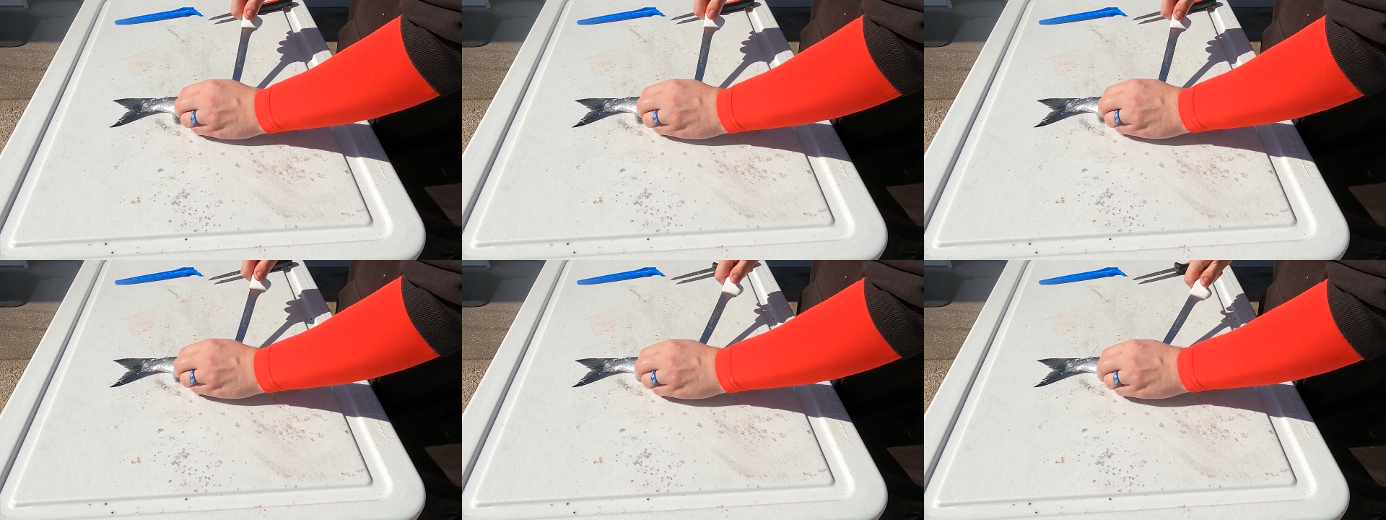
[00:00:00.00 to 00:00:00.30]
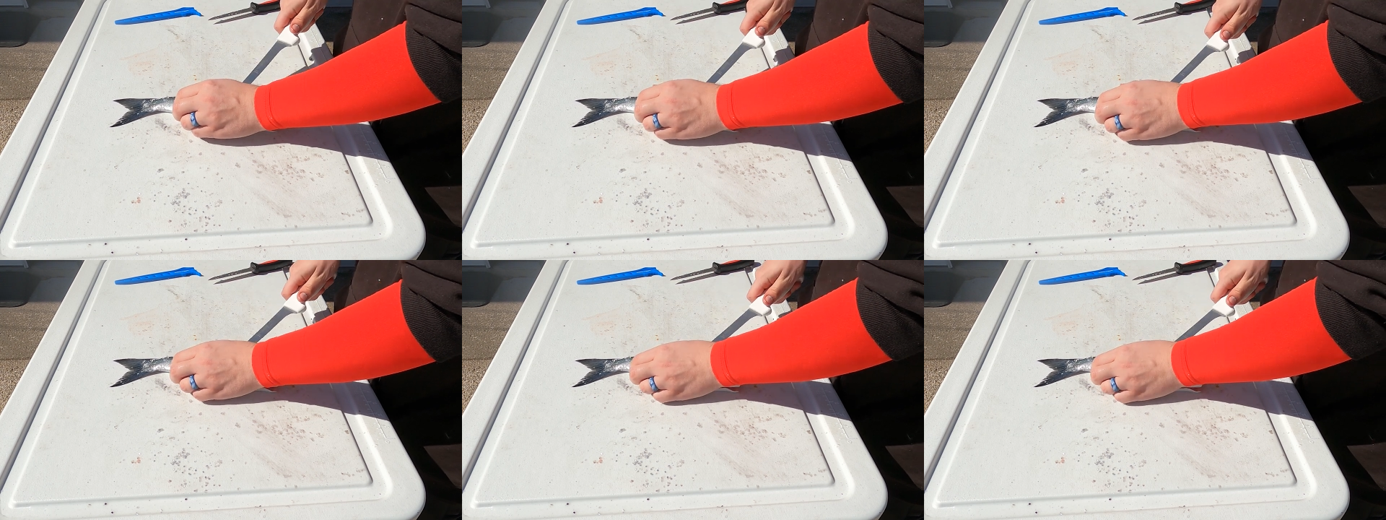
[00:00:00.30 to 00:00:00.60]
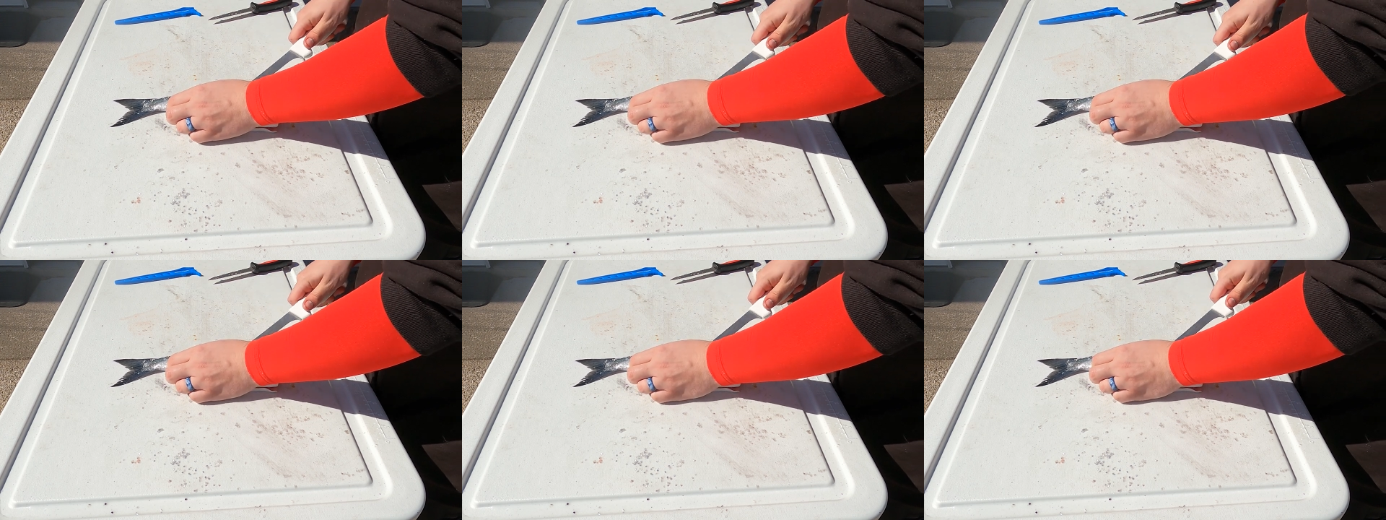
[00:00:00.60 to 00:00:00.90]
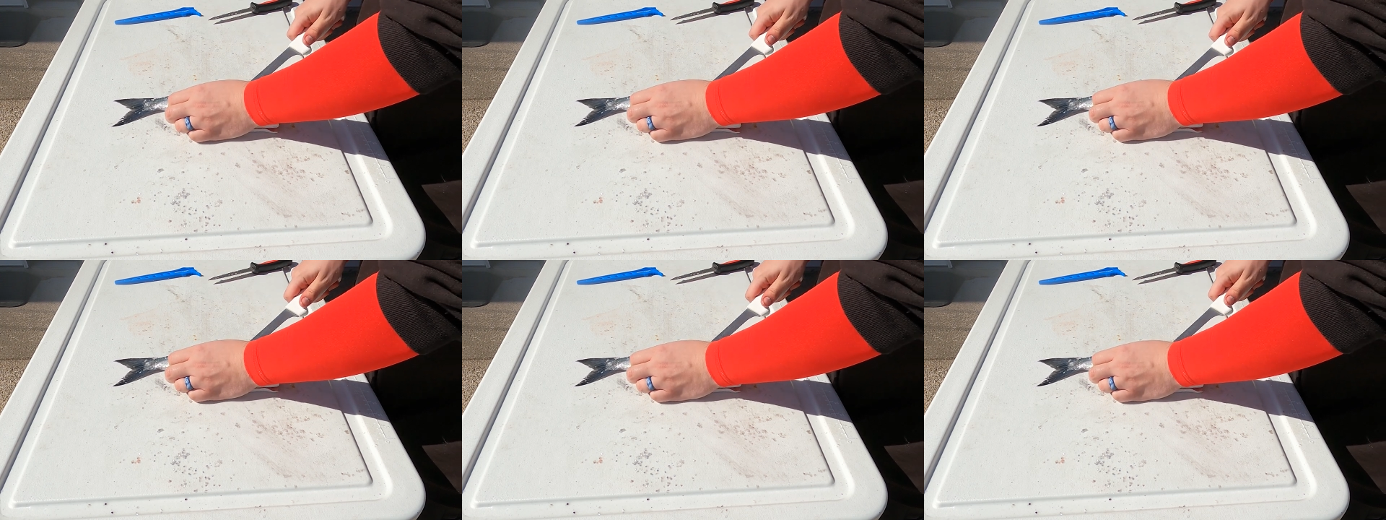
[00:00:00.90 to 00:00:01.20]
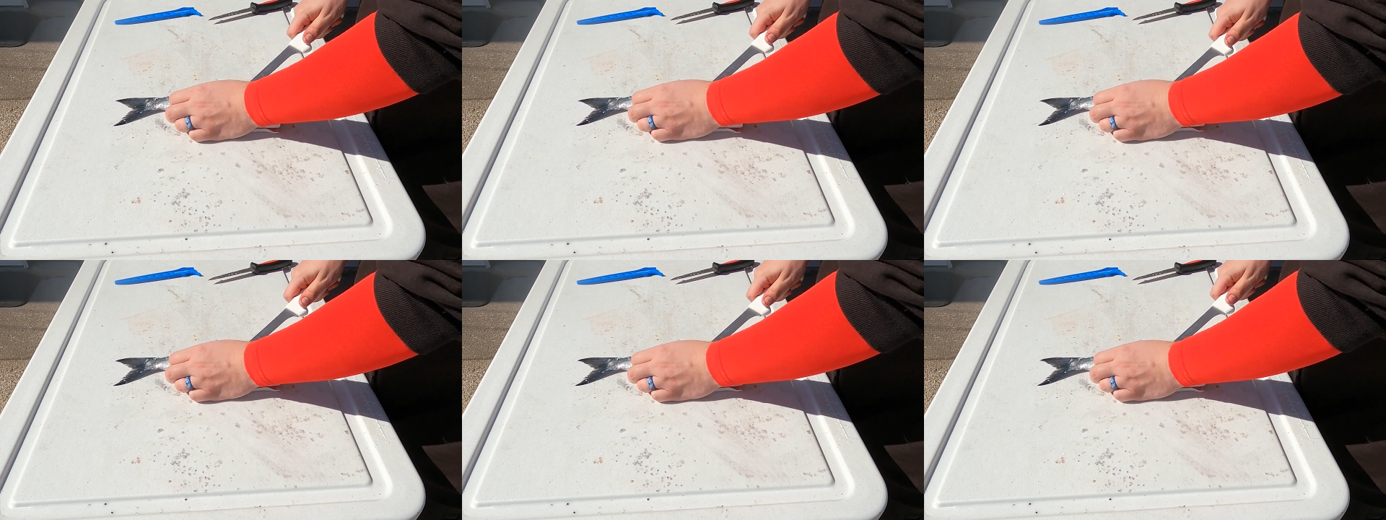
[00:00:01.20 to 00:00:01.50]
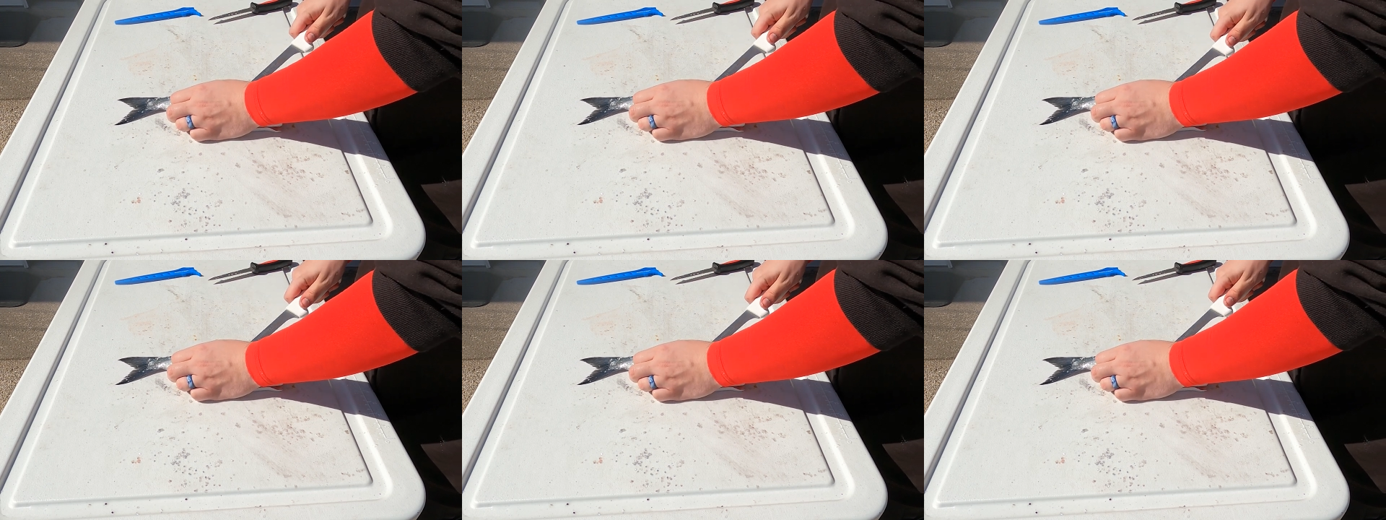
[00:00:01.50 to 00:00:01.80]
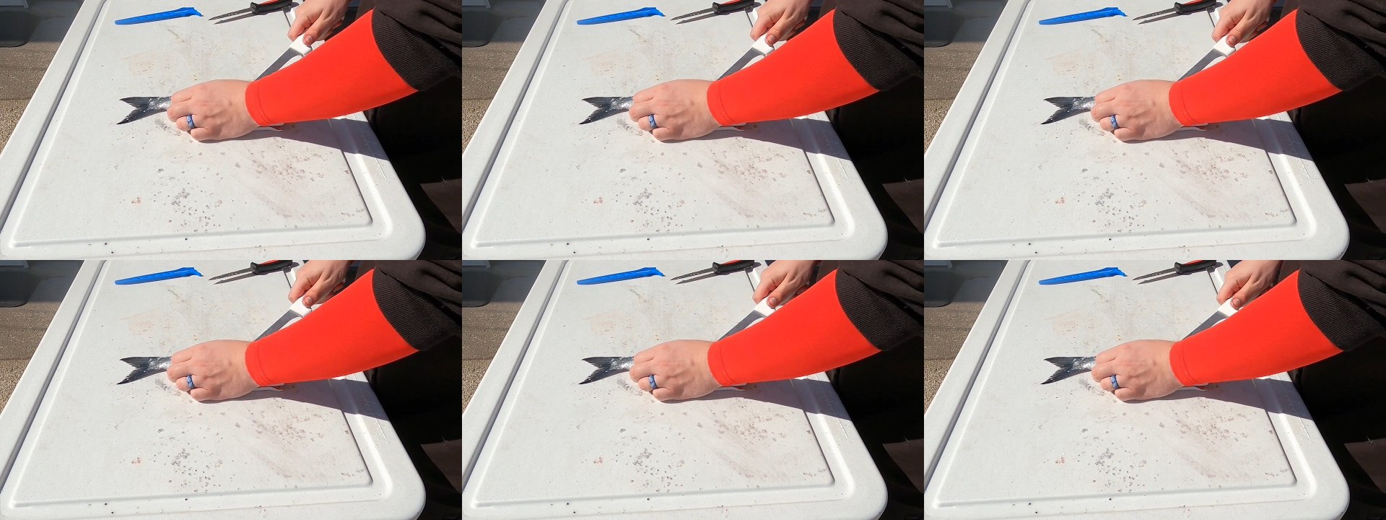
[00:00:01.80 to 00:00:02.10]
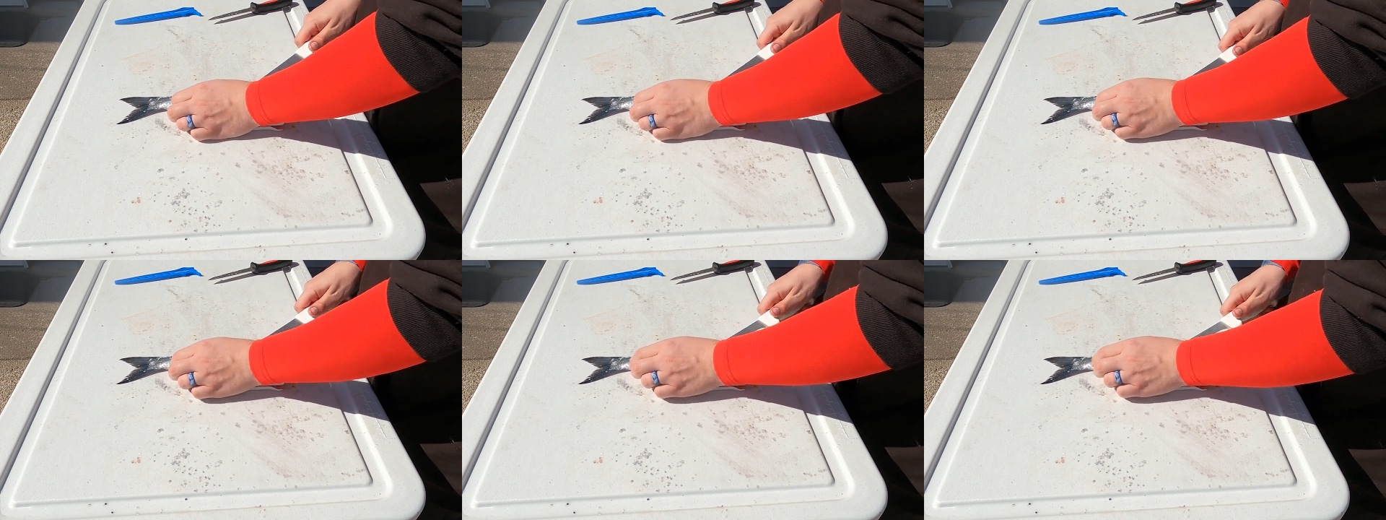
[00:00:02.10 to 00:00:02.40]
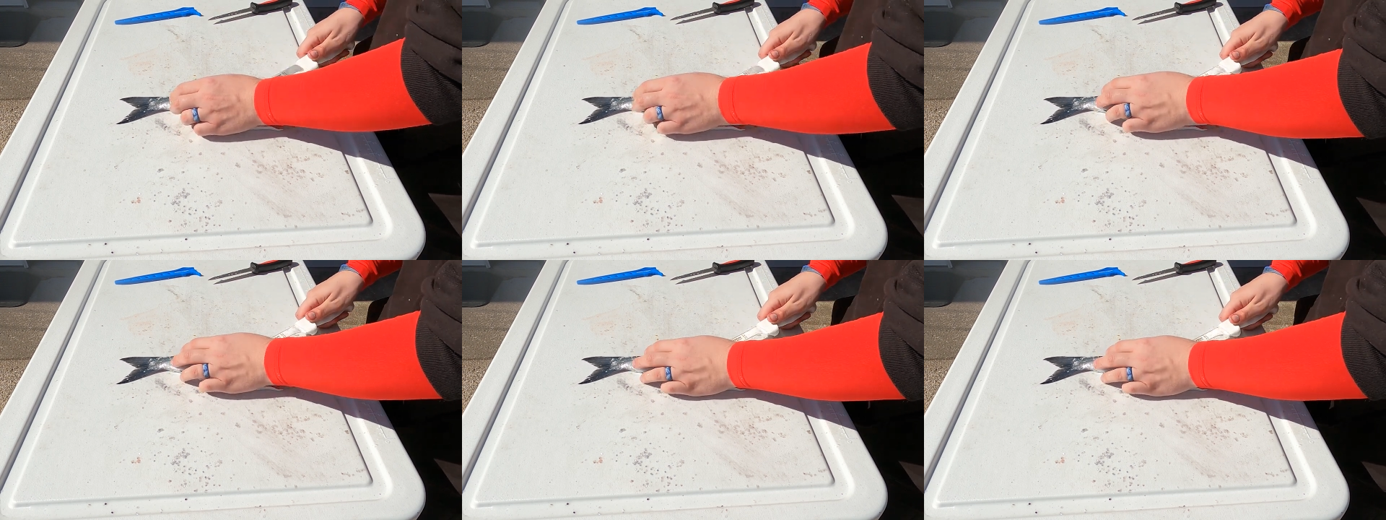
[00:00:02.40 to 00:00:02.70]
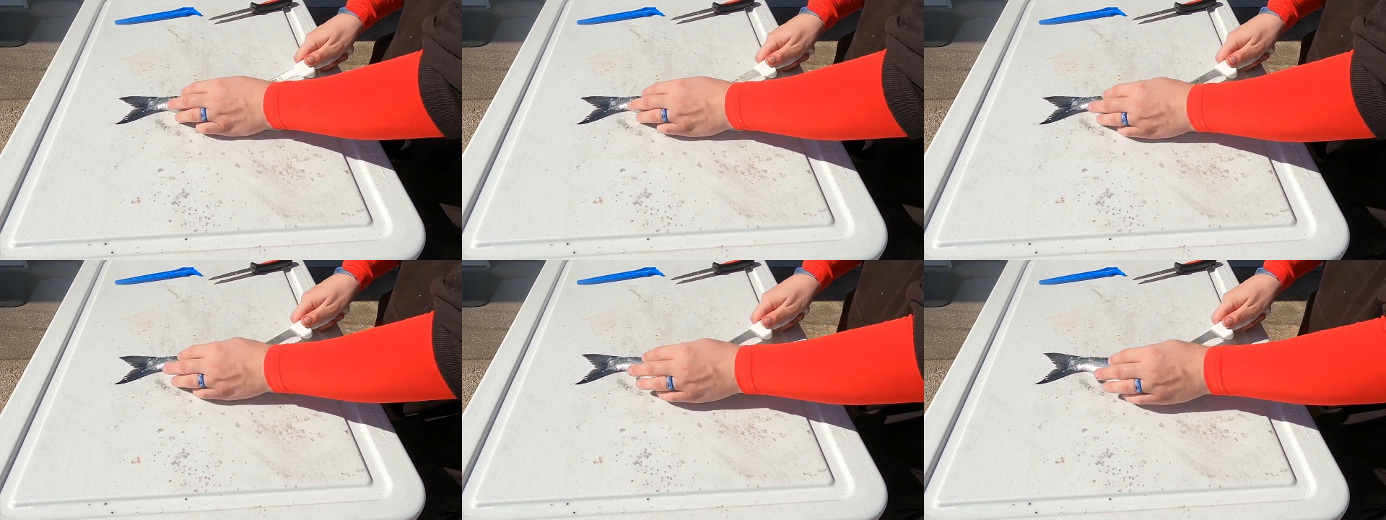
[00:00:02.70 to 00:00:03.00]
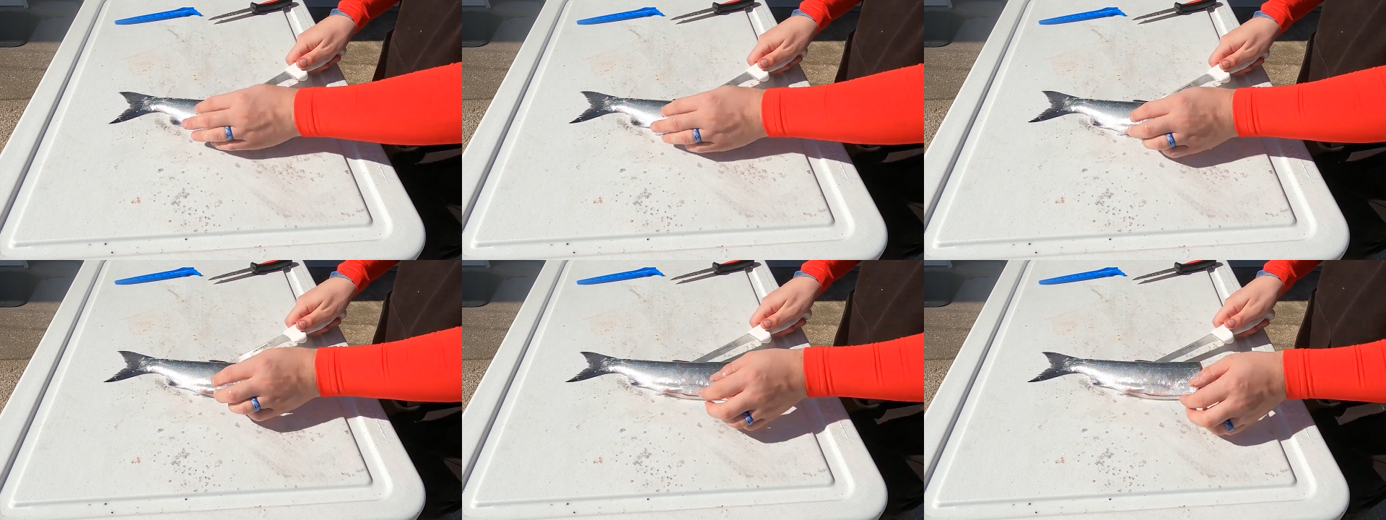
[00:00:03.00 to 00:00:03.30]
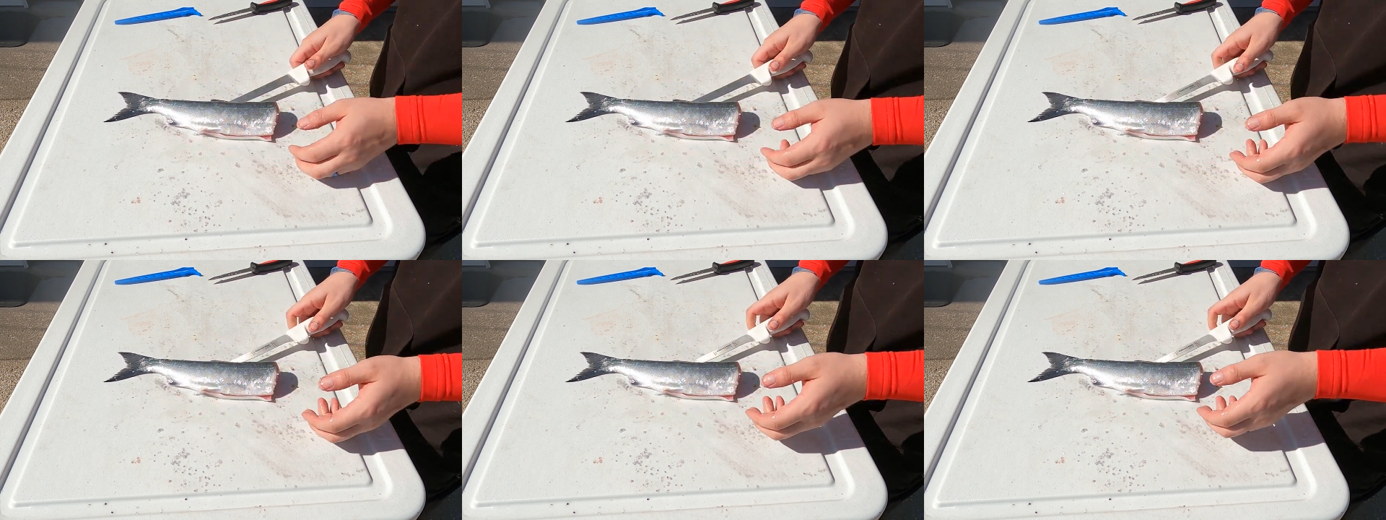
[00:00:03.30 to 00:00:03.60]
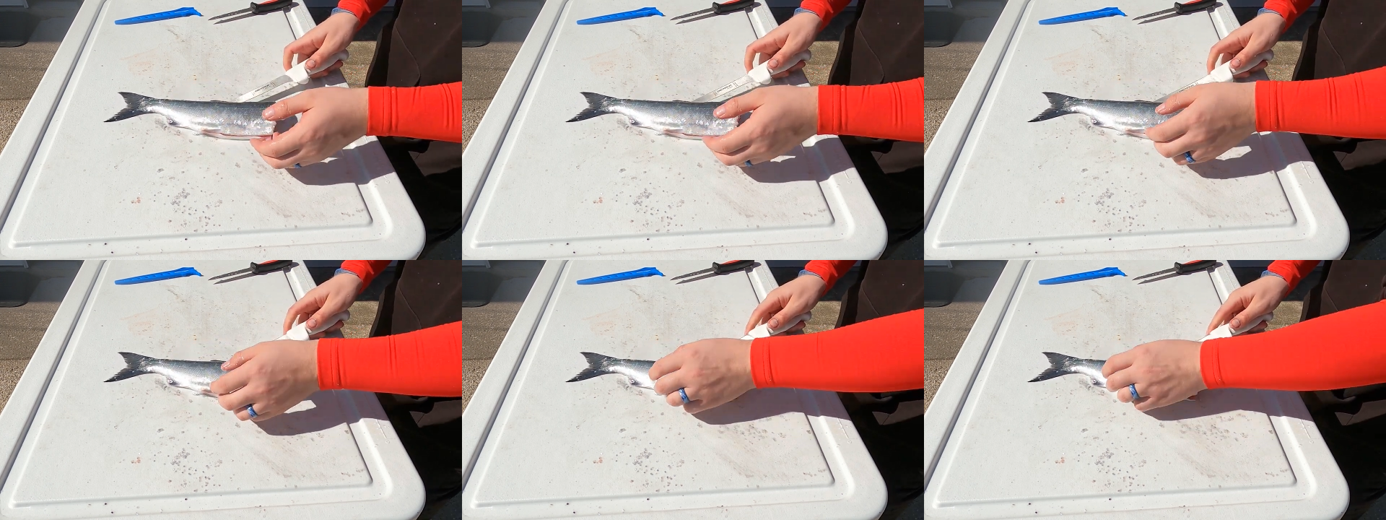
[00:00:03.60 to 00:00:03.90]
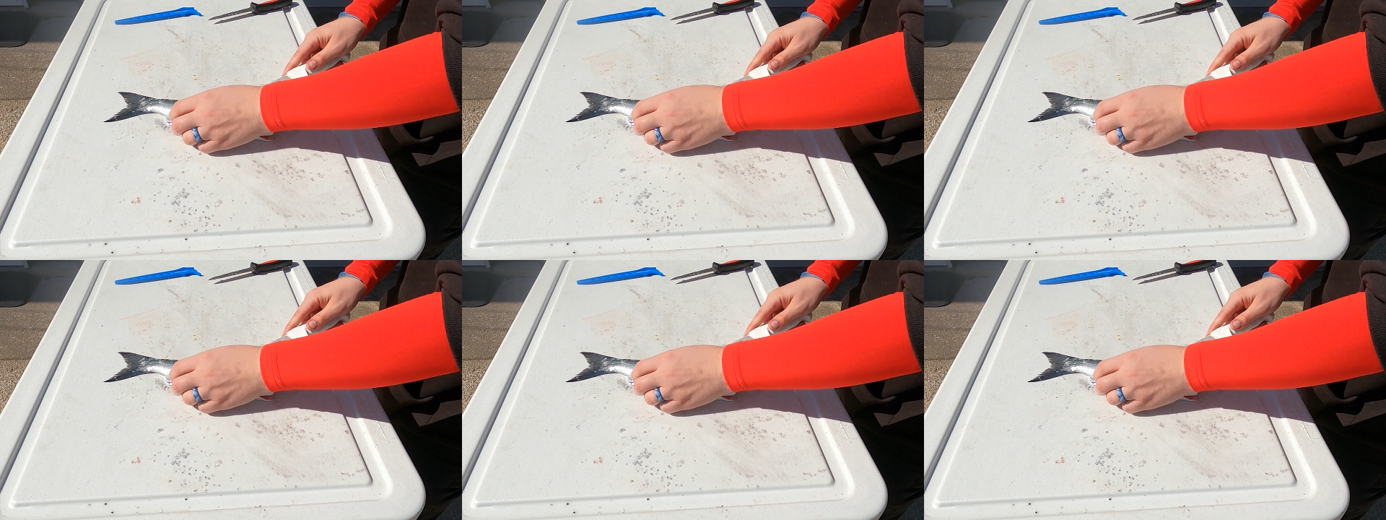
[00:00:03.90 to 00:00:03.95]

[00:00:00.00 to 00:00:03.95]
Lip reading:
[unreadable: no face in view]